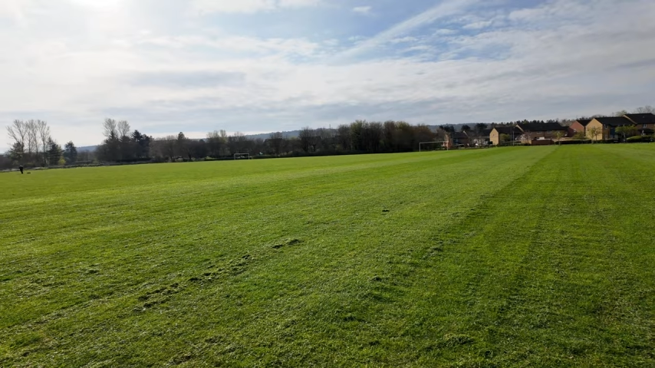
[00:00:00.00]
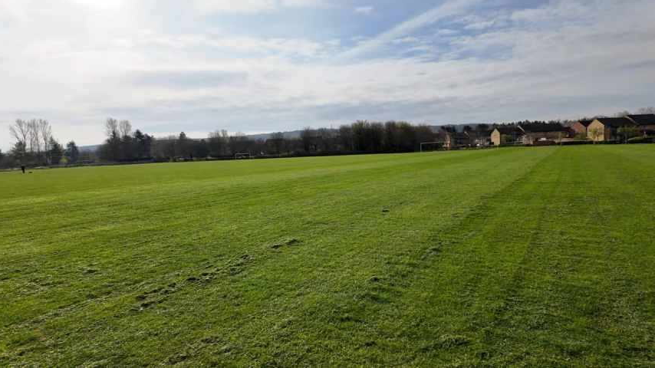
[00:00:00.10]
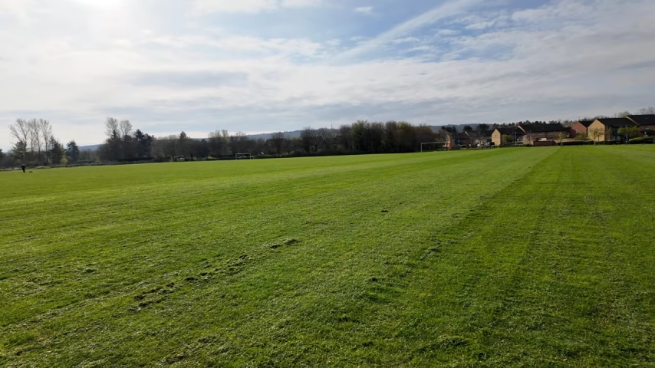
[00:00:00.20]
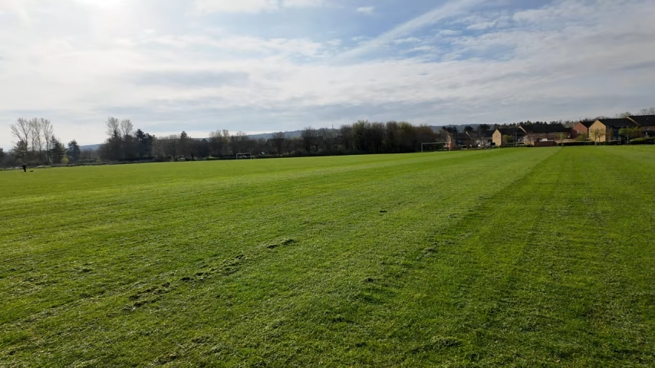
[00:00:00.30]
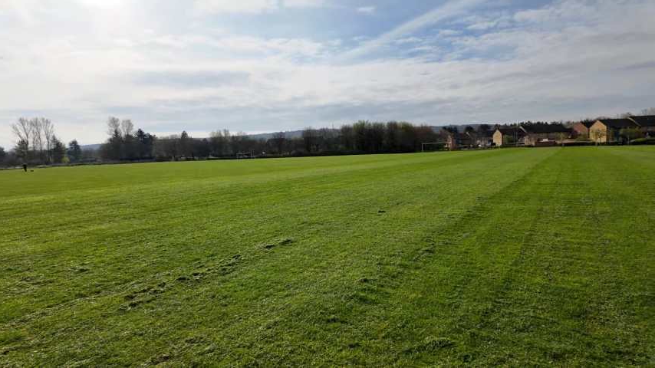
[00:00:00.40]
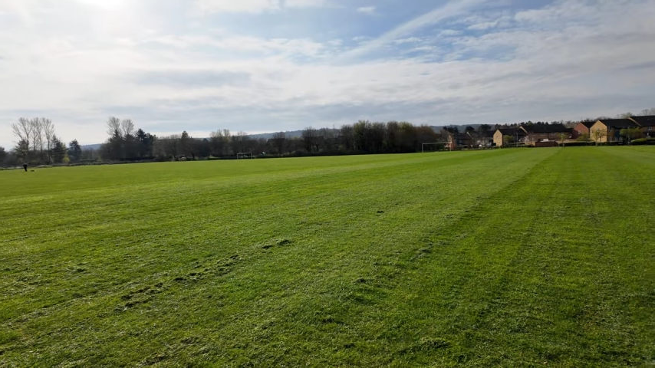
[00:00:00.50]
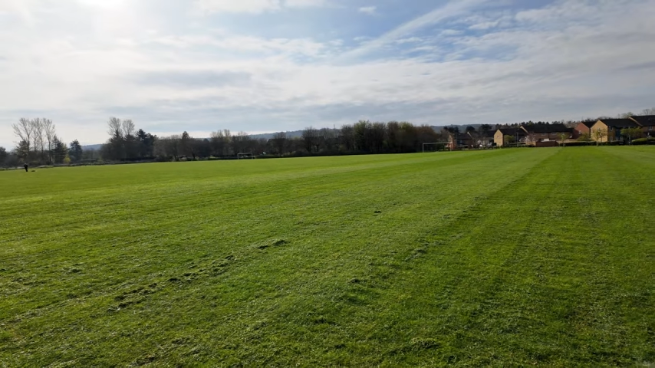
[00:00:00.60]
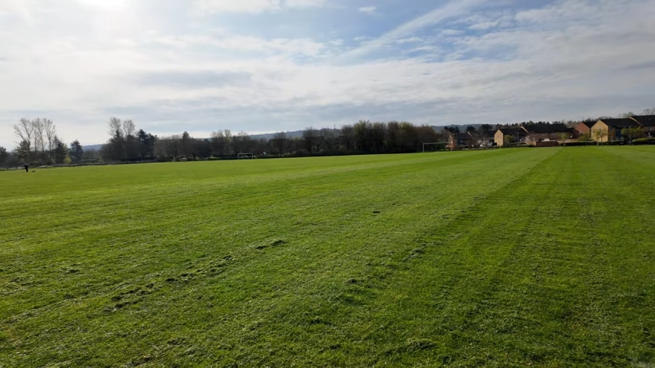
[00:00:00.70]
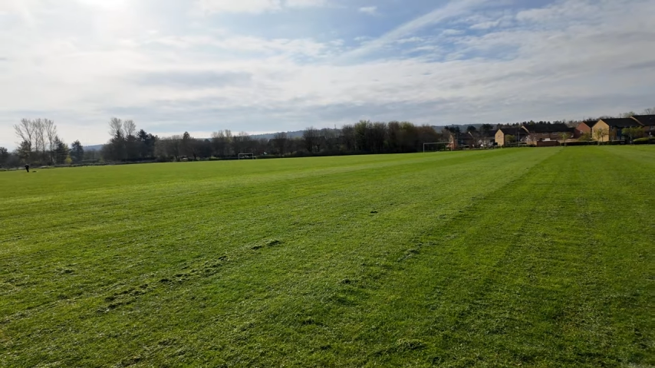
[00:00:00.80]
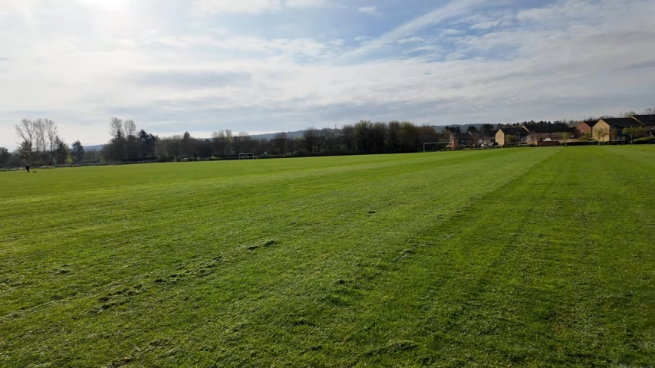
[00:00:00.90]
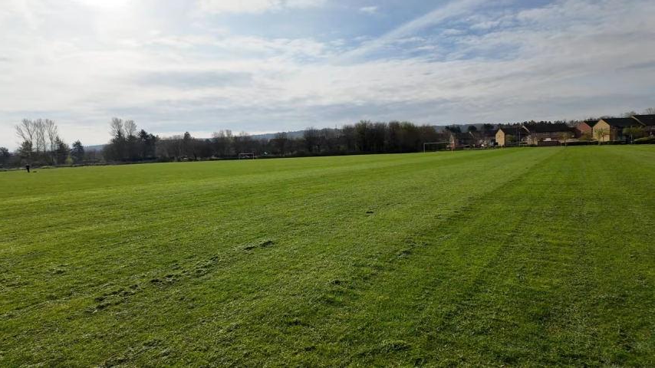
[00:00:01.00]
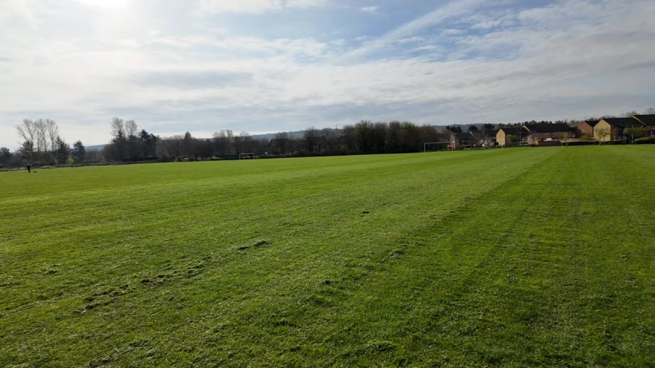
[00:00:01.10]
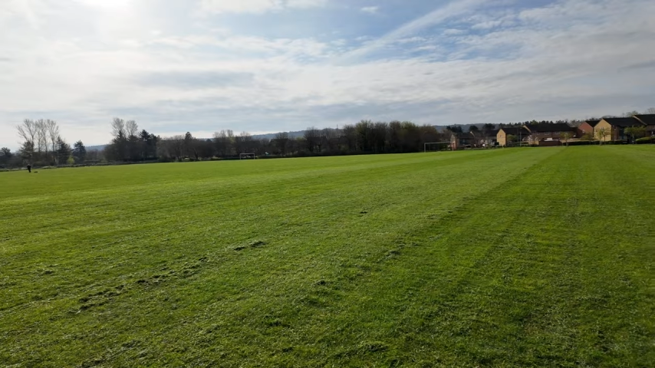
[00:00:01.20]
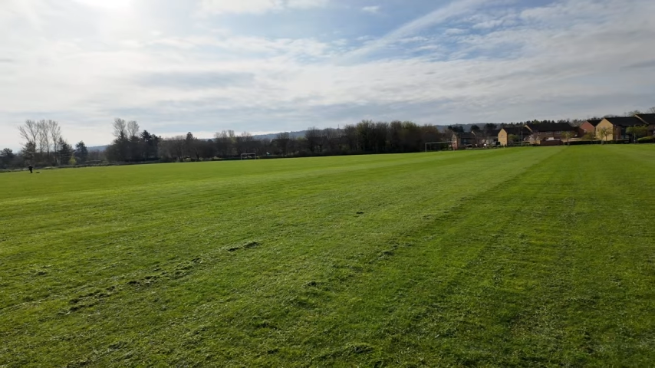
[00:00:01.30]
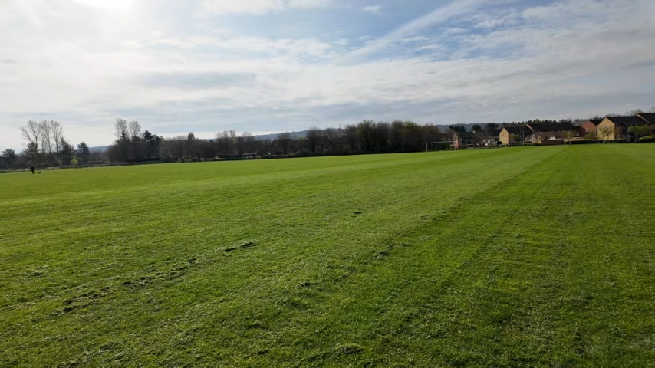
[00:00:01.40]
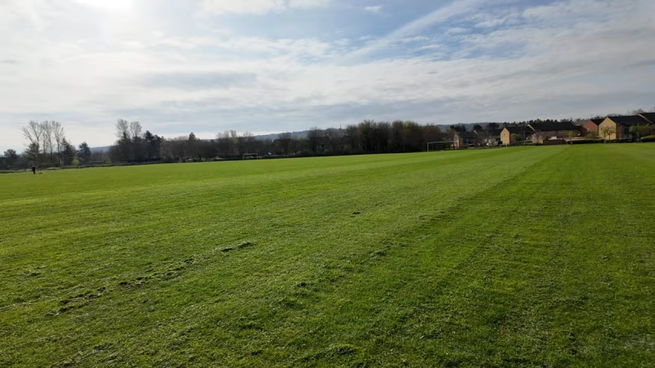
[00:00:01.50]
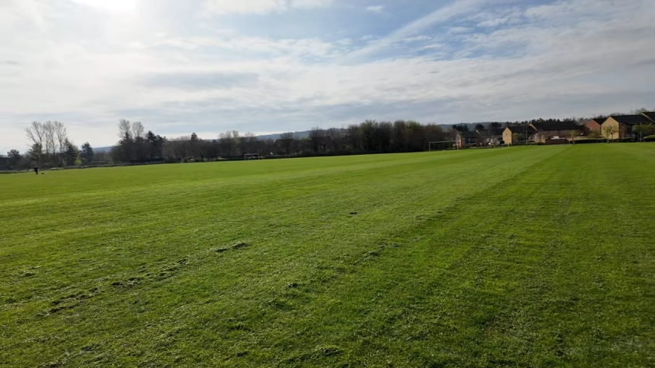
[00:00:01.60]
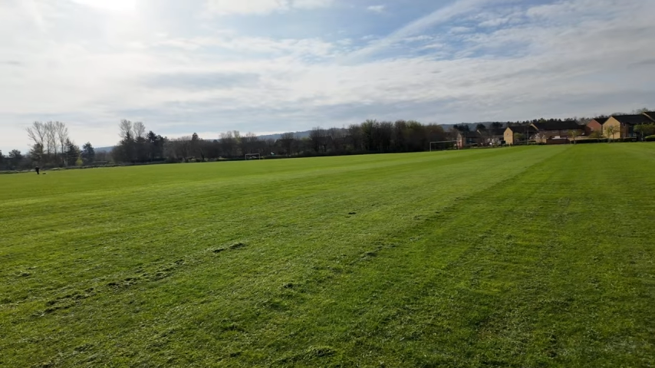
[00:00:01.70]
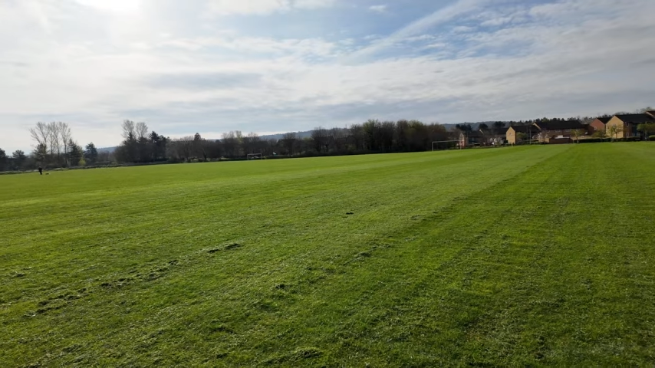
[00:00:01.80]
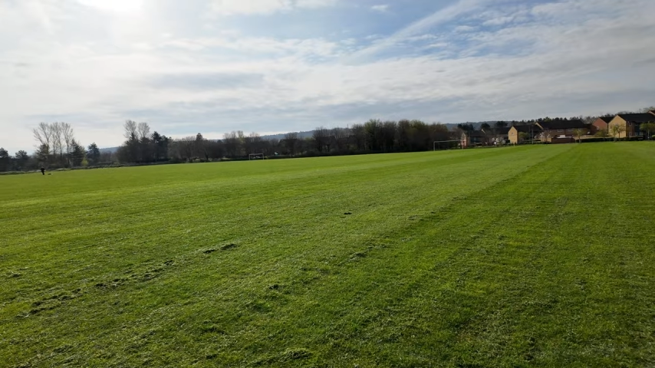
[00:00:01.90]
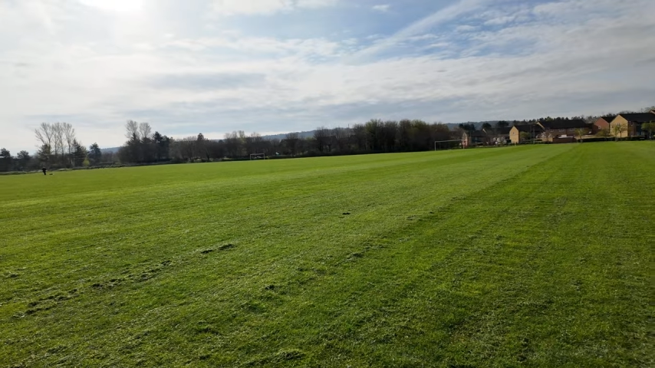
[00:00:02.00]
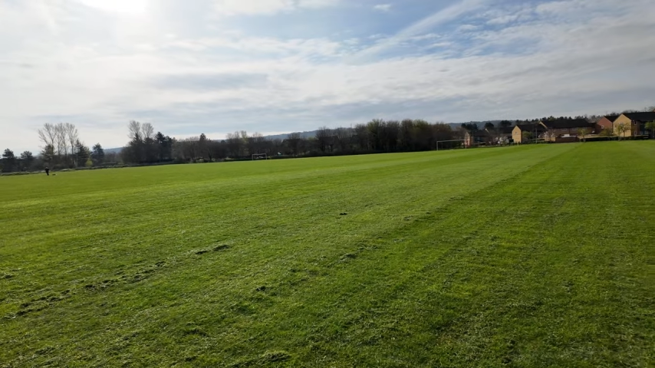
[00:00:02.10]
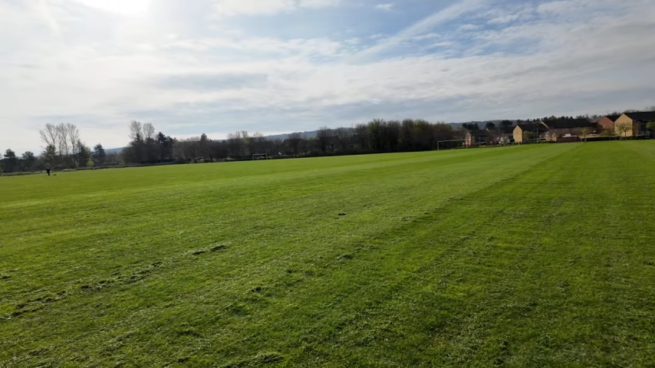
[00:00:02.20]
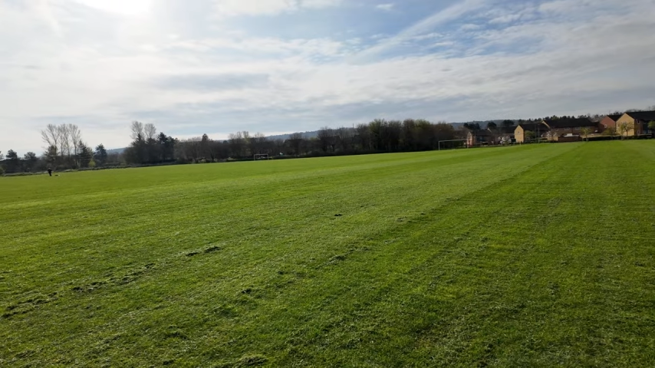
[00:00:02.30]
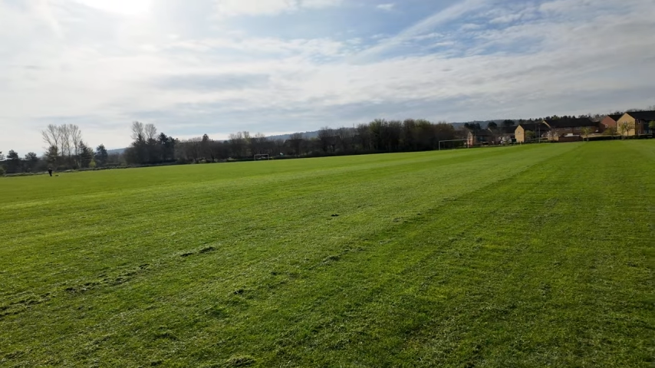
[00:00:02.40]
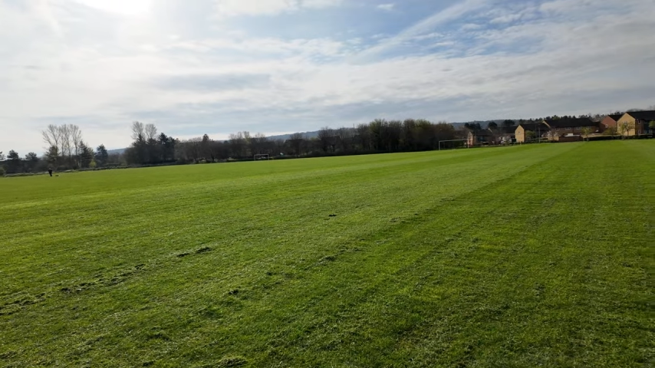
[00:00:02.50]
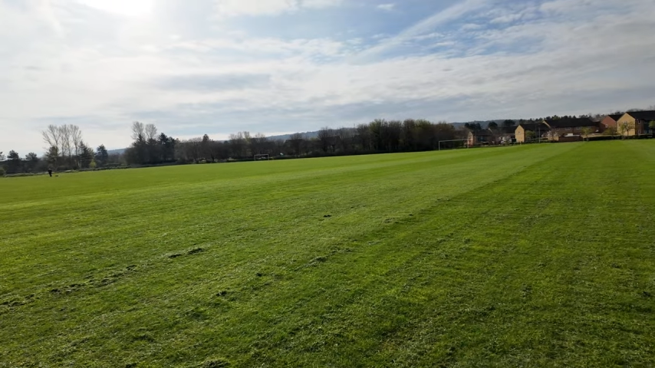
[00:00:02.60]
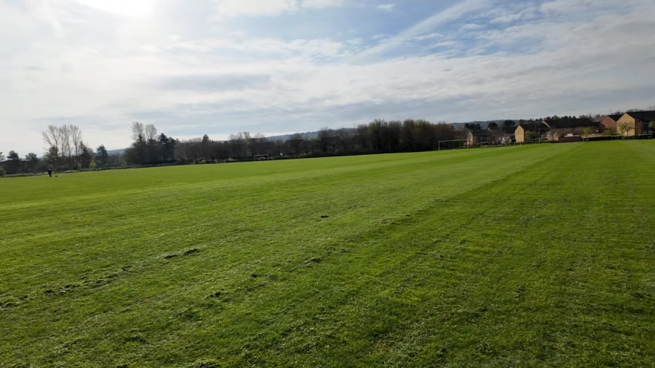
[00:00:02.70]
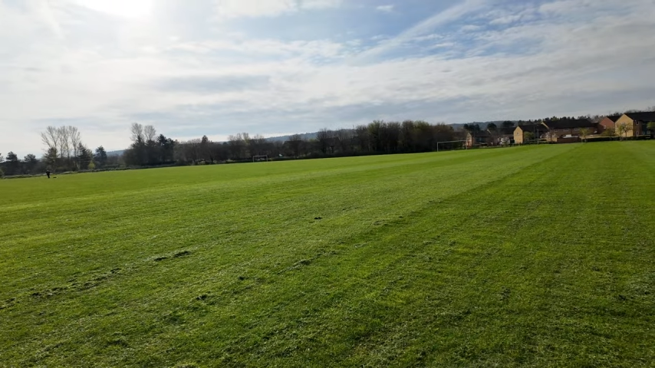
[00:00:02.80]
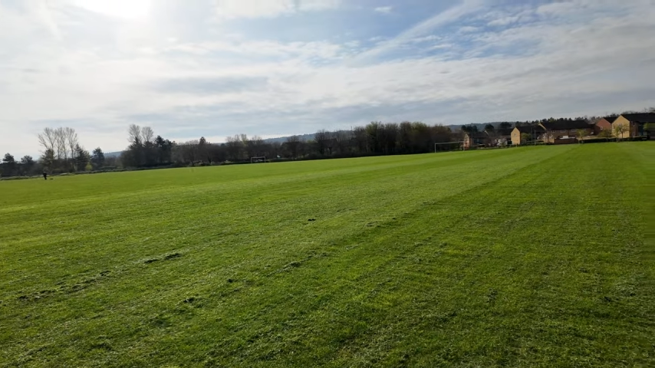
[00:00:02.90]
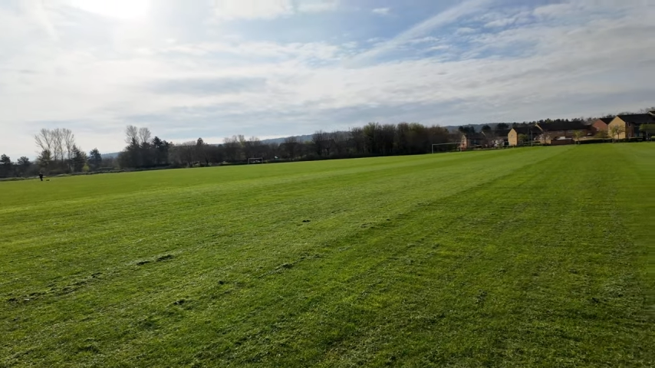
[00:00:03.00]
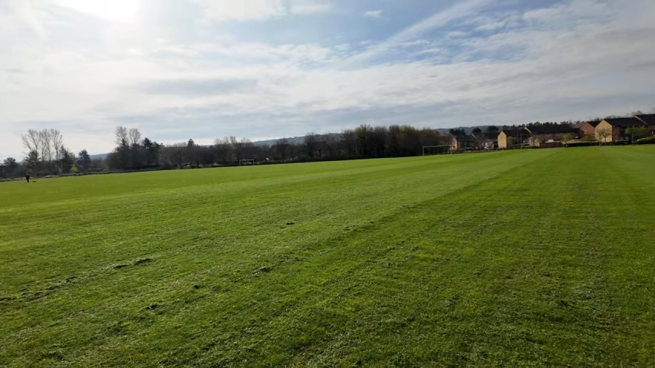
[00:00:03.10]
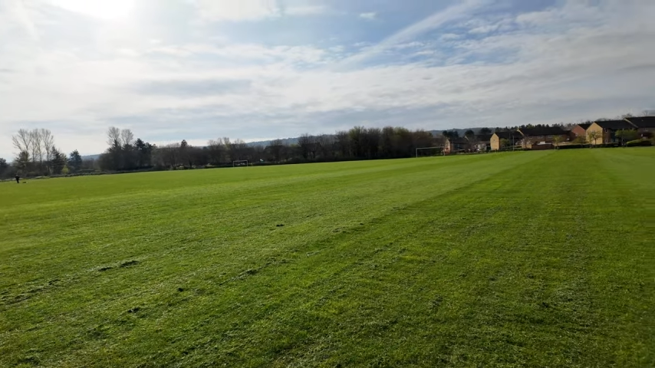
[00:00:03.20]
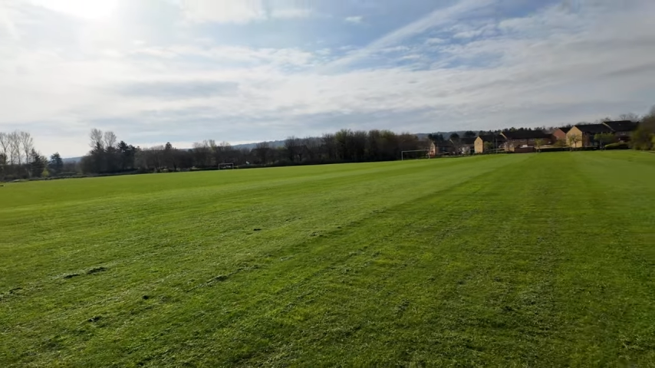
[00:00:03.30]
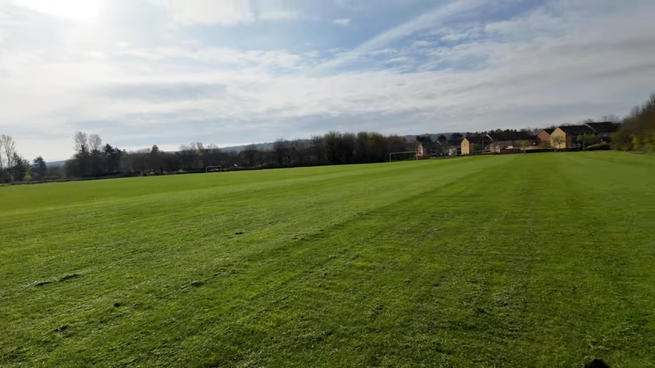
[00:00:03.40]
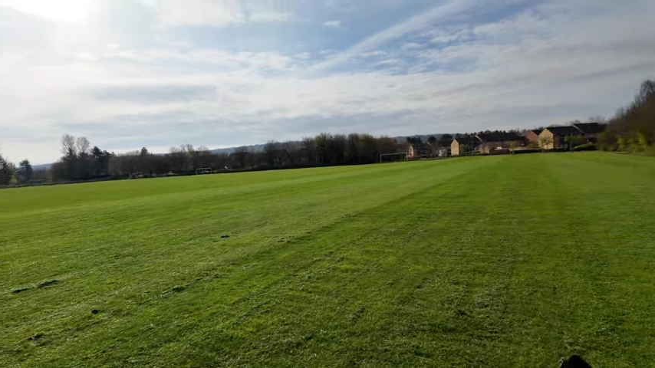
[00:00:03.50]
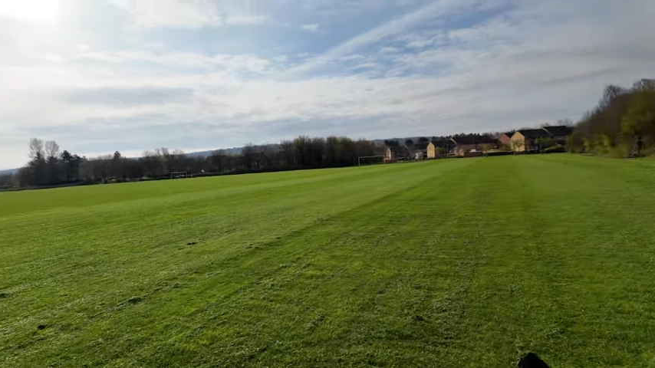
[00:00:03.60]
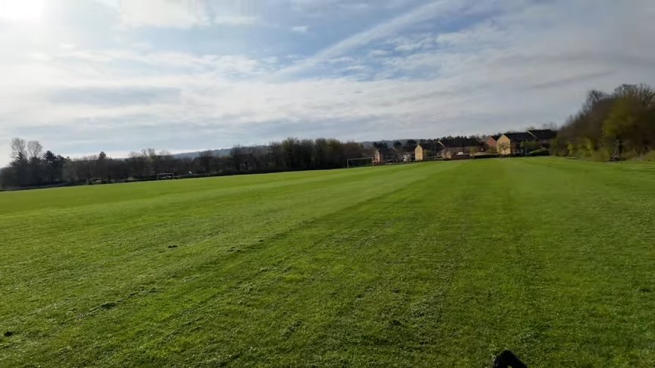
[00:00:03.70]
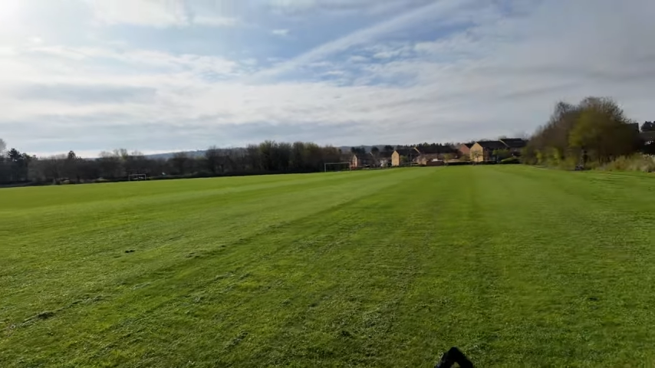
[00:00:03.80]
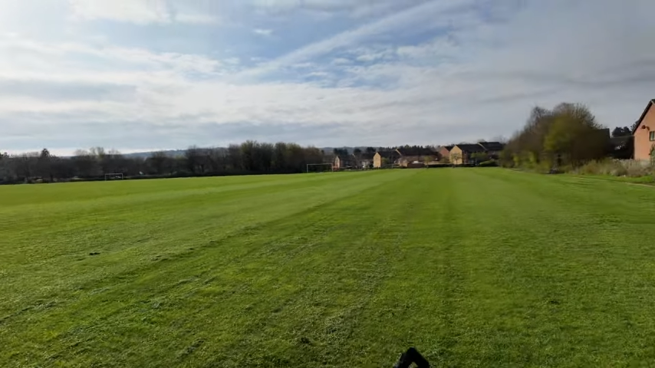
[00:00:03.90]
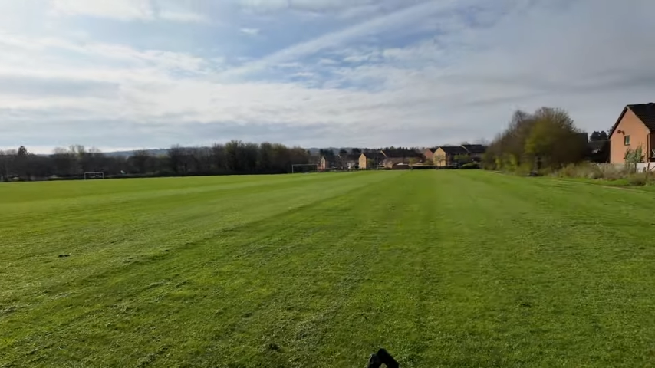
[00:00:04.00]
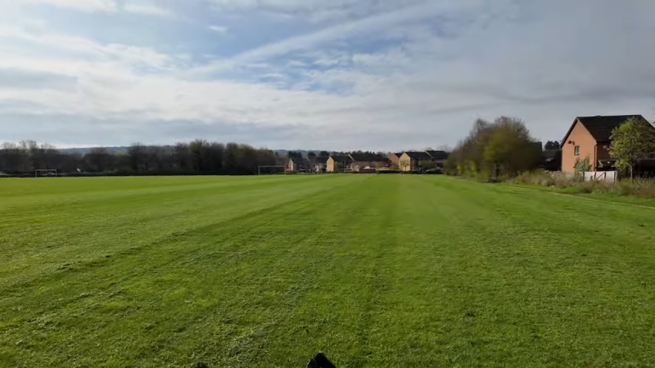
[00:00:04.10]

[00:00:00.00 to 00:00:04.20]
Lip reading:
(no speaker visible)